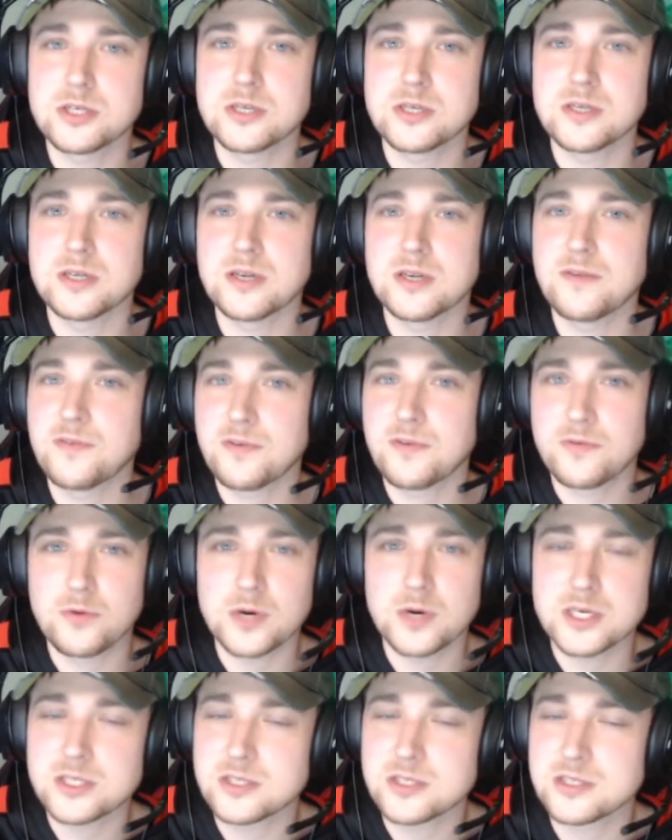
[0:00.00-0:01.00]
And if you have
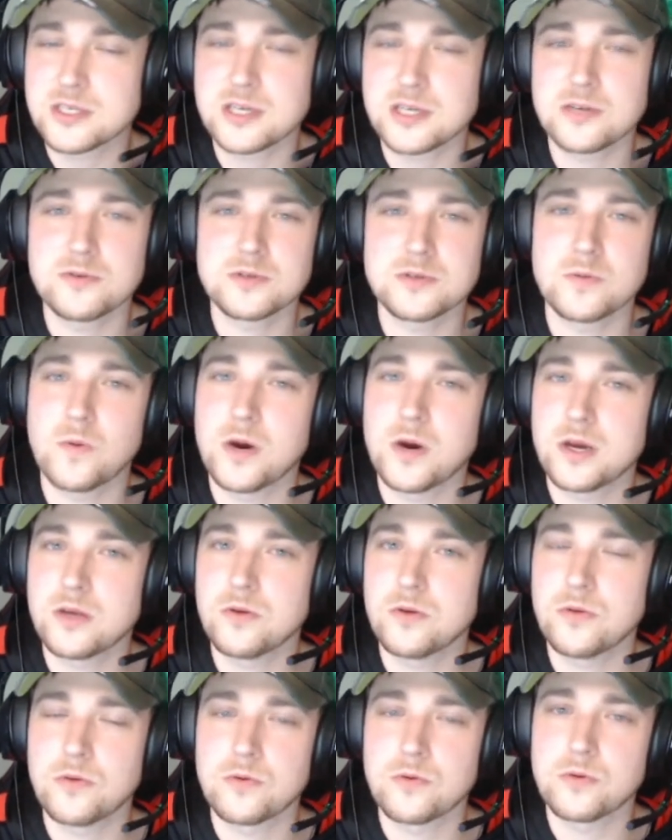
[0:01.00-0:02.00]
questions, I can always walk
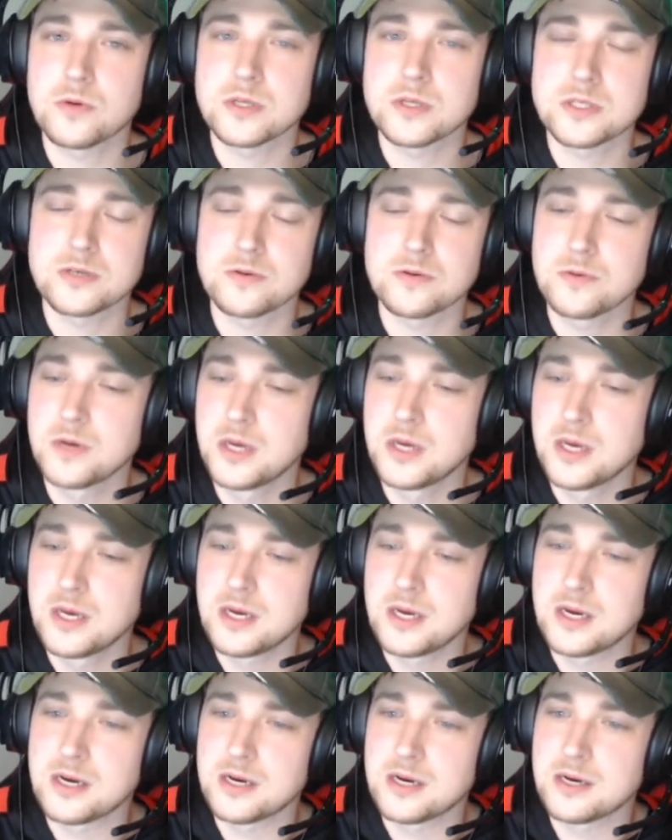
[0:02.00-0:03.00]
you through it. So
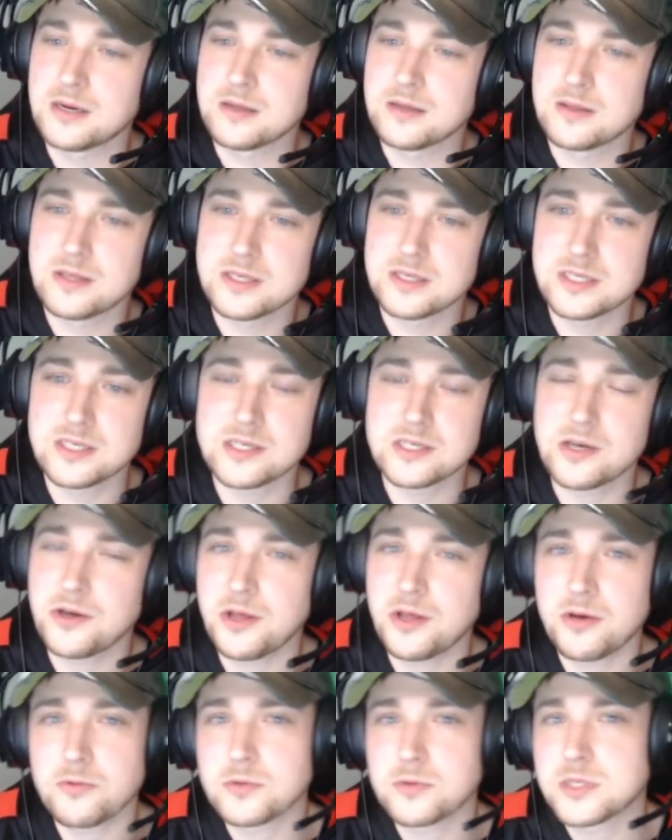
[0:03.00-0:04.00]
this is all
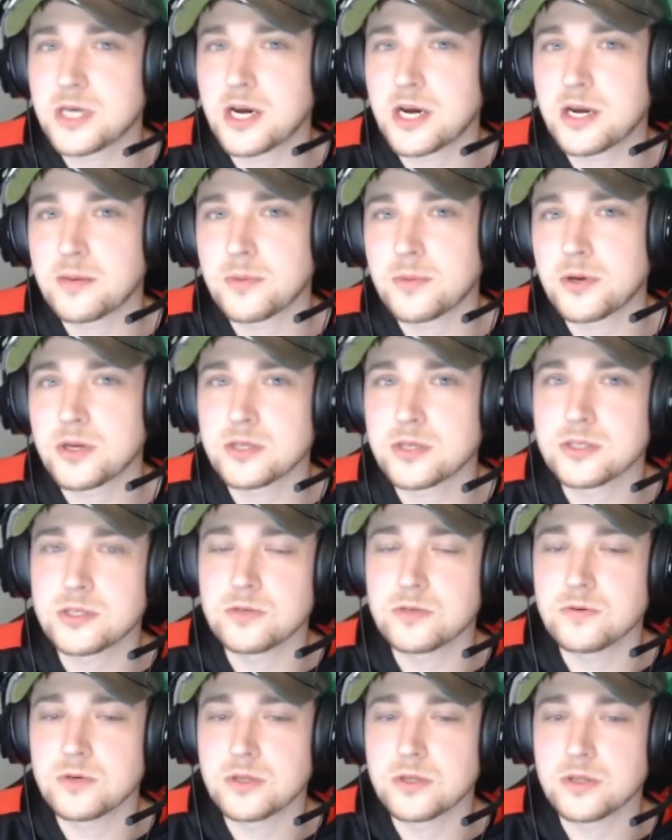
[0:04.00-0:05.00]
I will talk about on
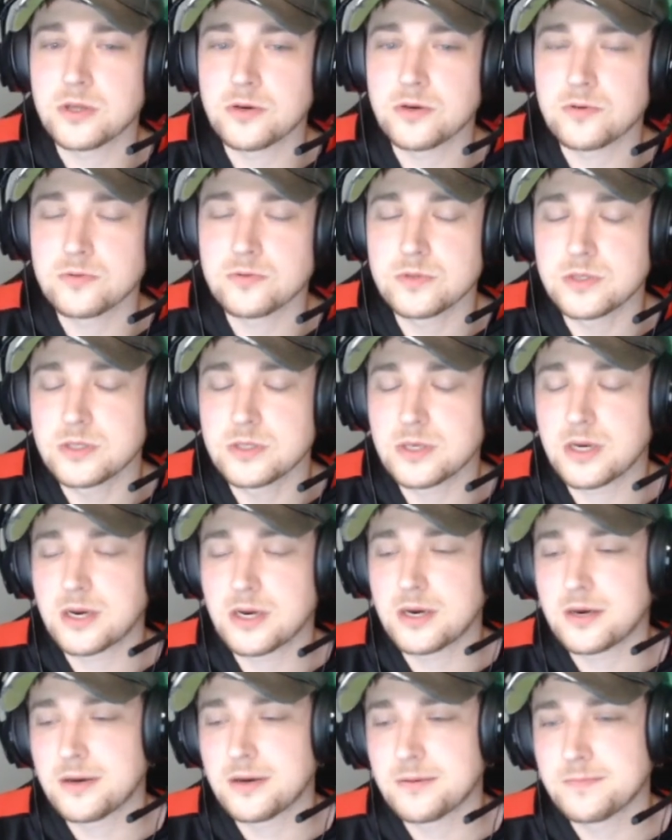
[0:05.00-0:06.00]
student loans,
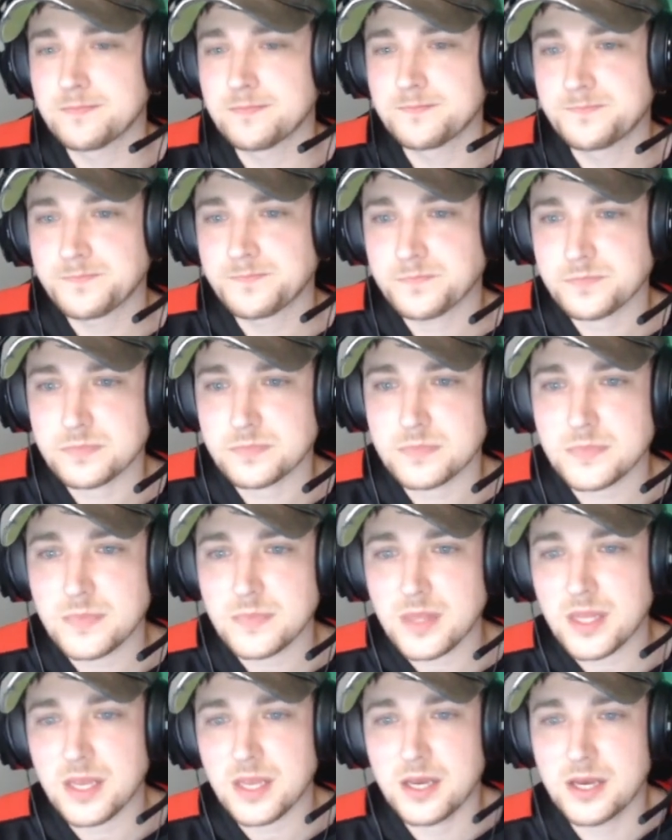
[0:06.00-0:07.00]

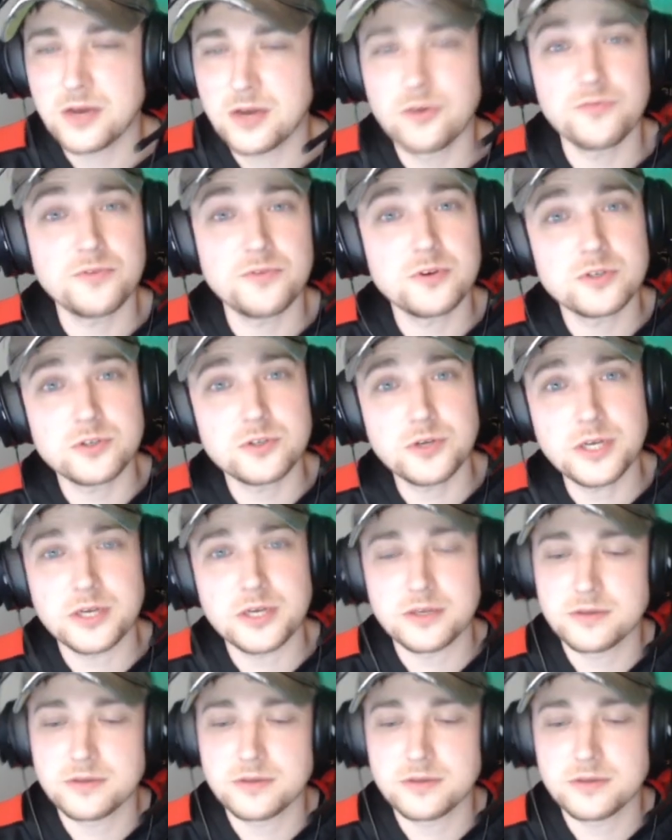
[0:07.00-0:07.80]
and hopefully you enjoyed it.